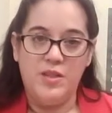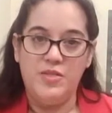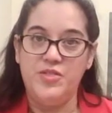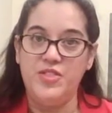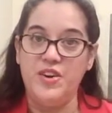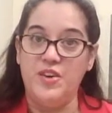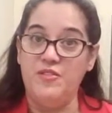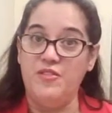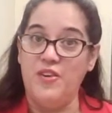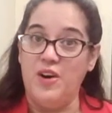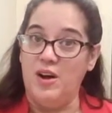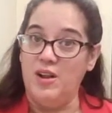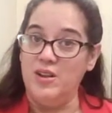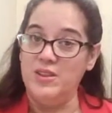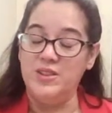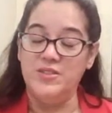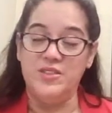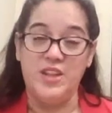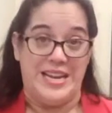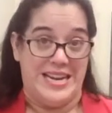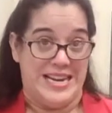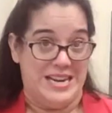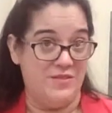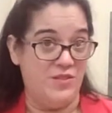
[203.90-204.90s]
The
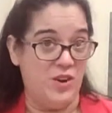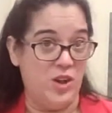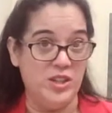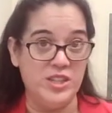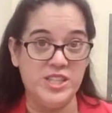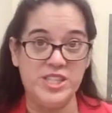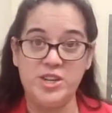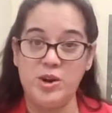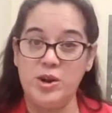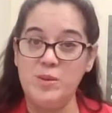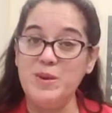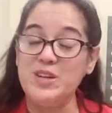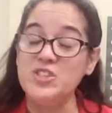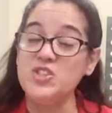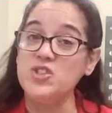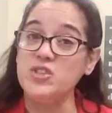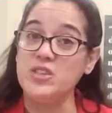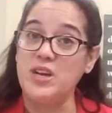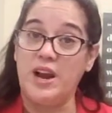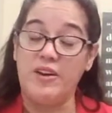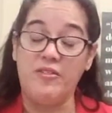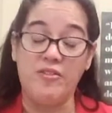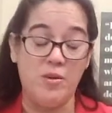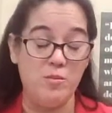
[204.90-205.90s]
involuntary muscle
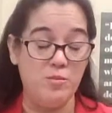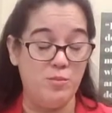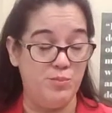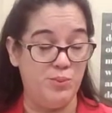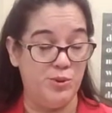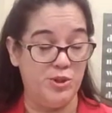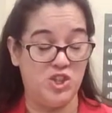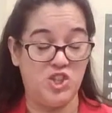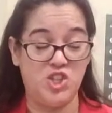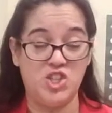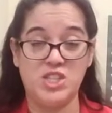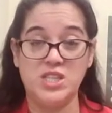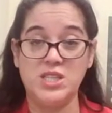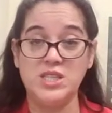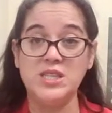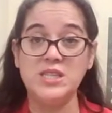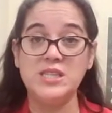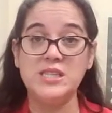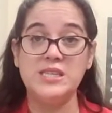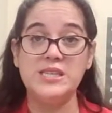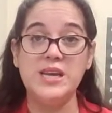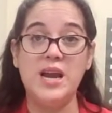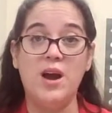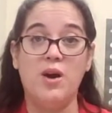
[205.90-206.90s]
diaphragm pushes
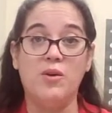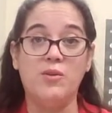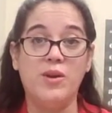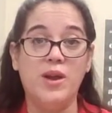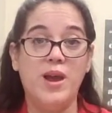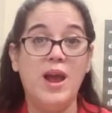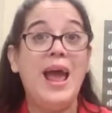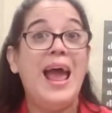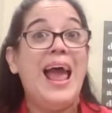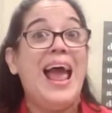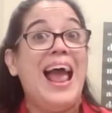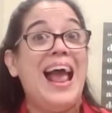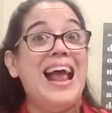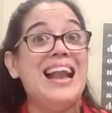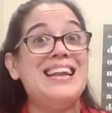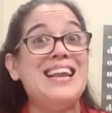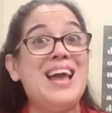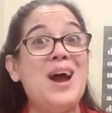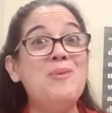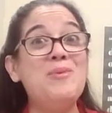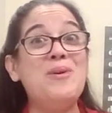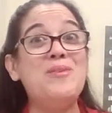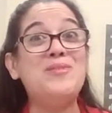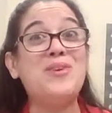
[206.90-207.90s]
things down. And
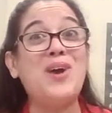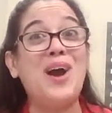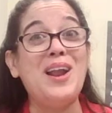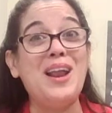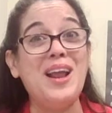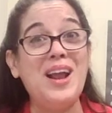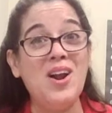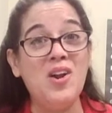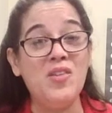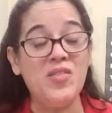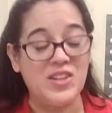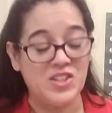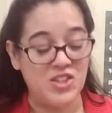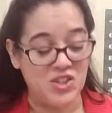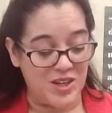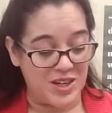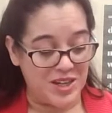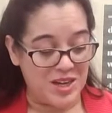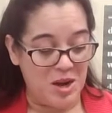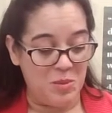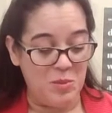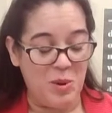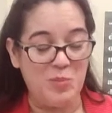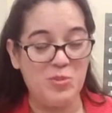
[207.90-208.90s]
now we've got air that's going
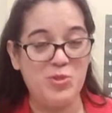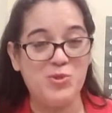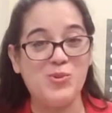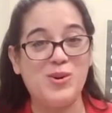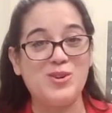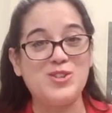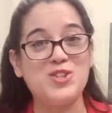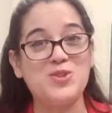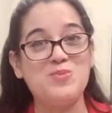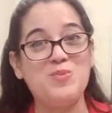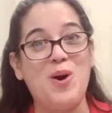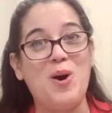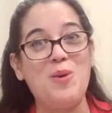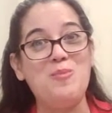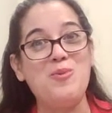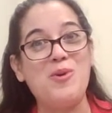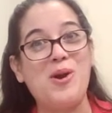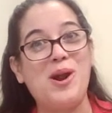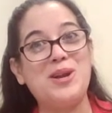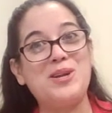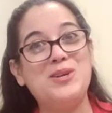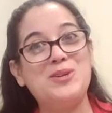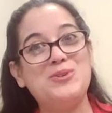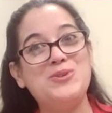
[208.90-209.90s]
to come up through our small
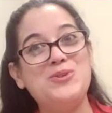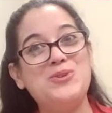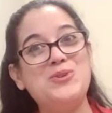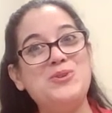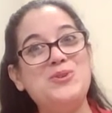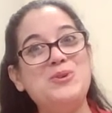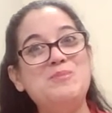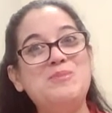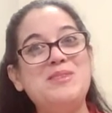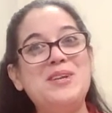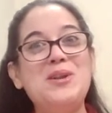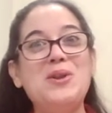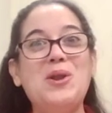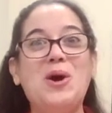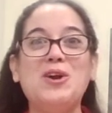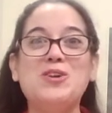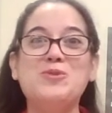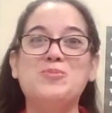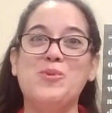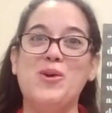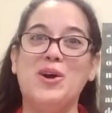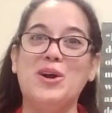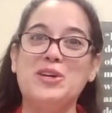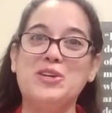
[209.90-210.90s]
bronchial tubes and
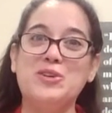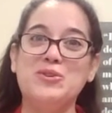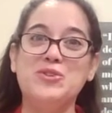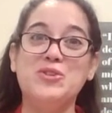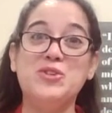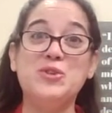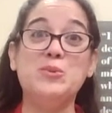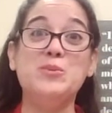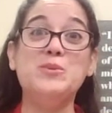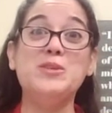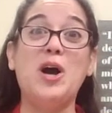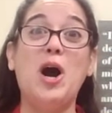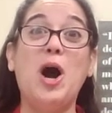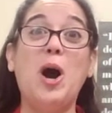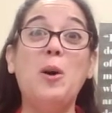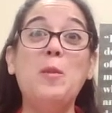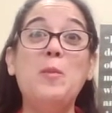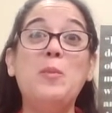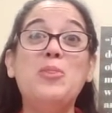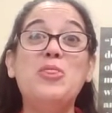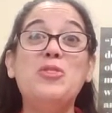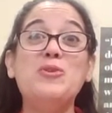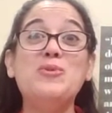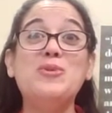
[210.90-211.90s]
large bronchial tubes
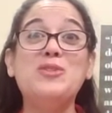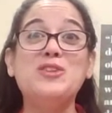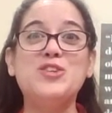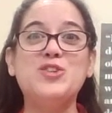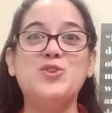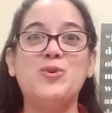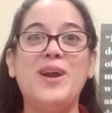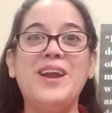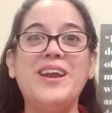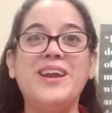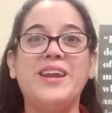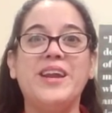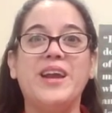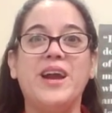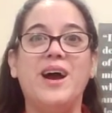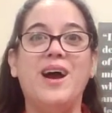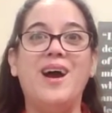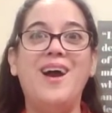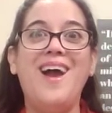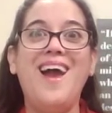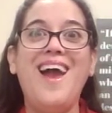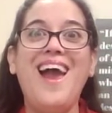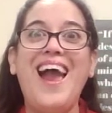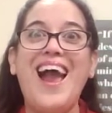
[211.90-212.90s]
up through the trachea.
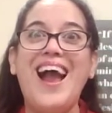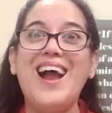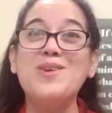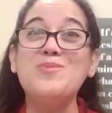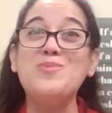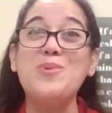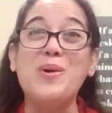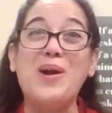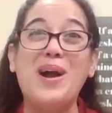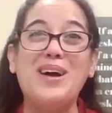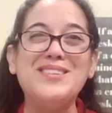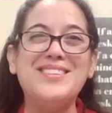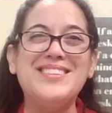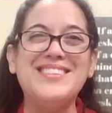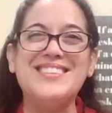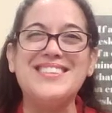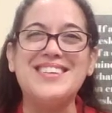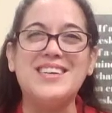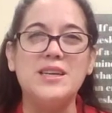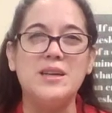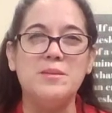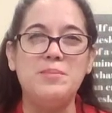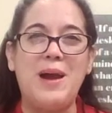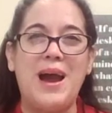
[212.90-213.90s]
And where else is
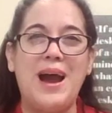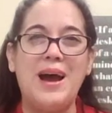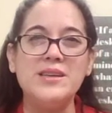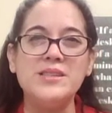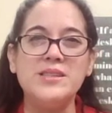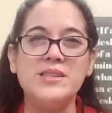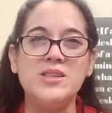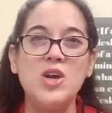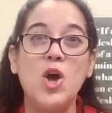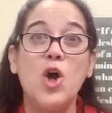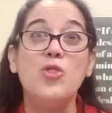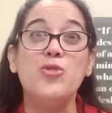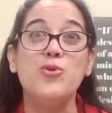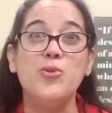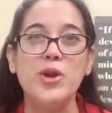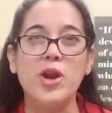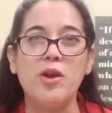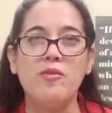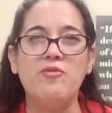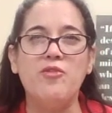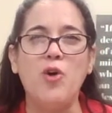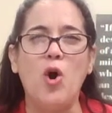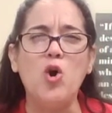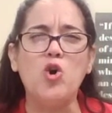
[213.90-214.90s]
it going to pass? Through
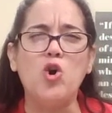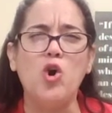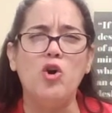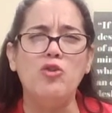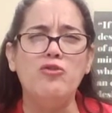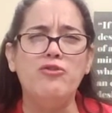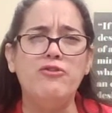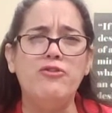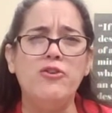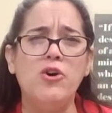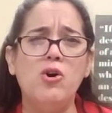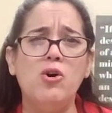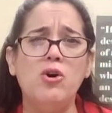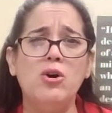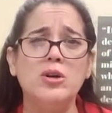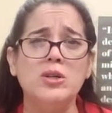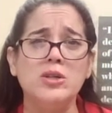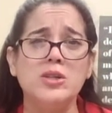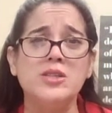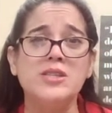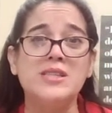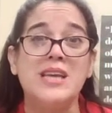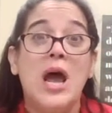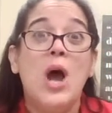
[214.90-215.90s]
your vocal
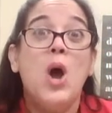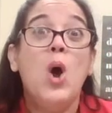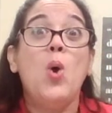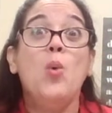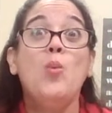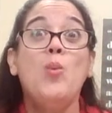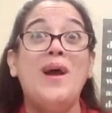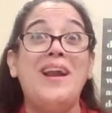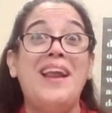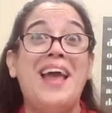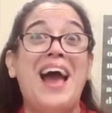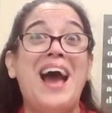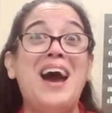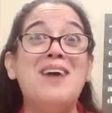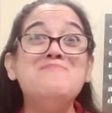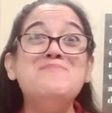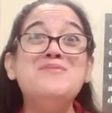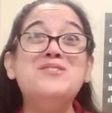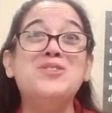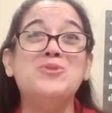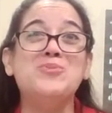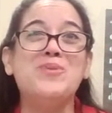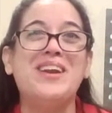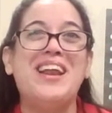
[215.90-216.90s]
folds. What
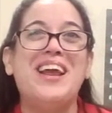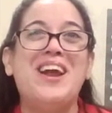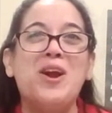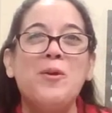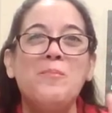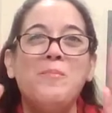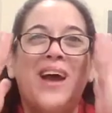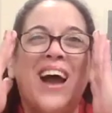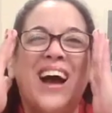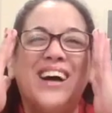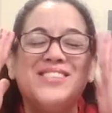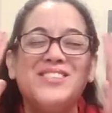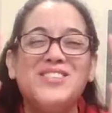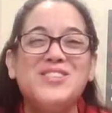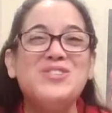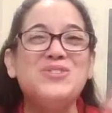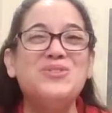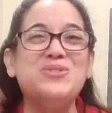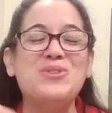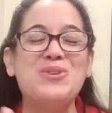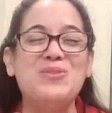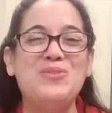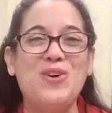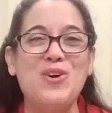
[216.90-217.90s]
happens when air passes
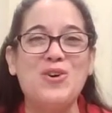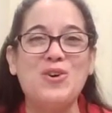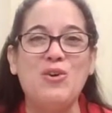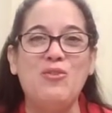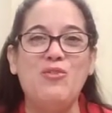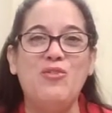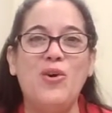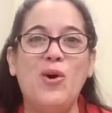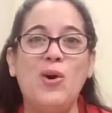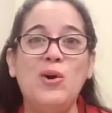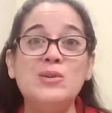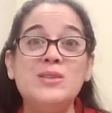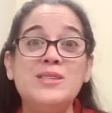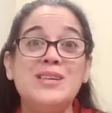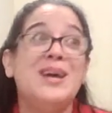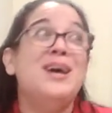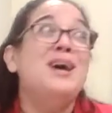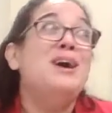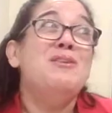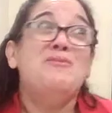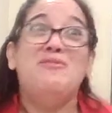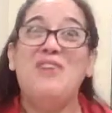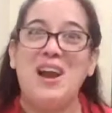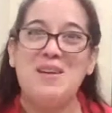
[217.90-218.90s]
through the vocal folds?
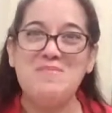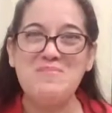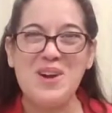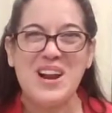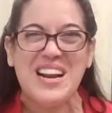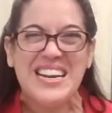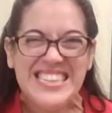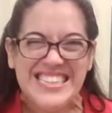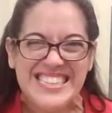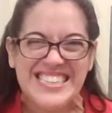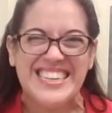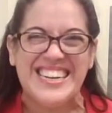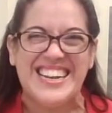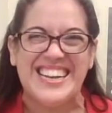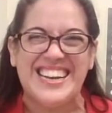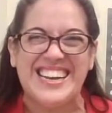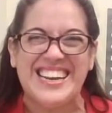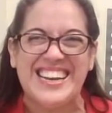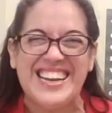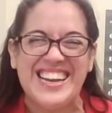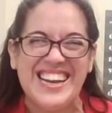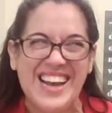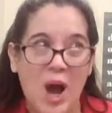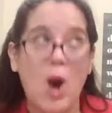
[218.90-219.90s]

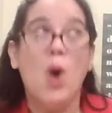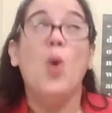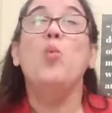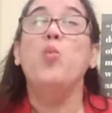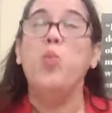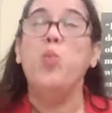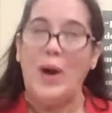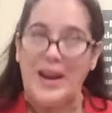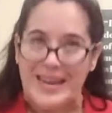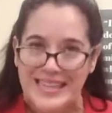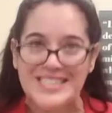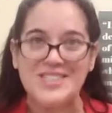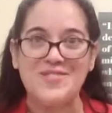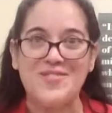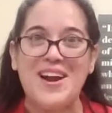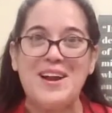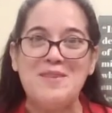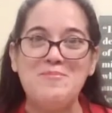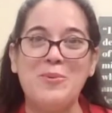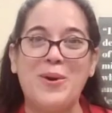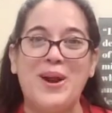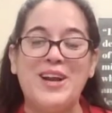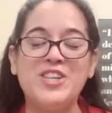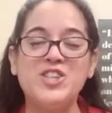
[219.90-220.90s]
Vibration. What is
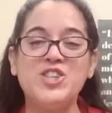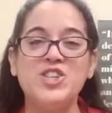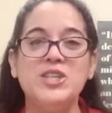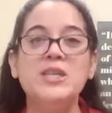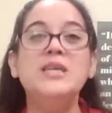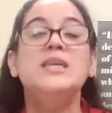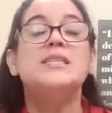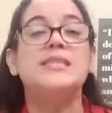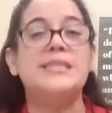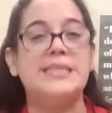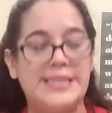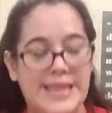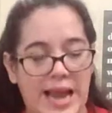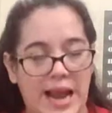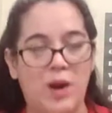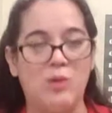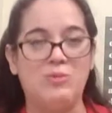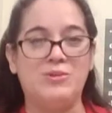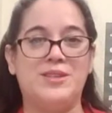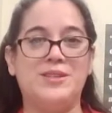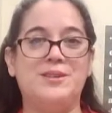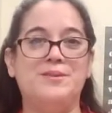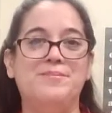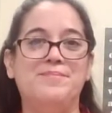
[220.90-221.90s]
vibration?
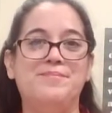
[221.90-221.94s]
Sound.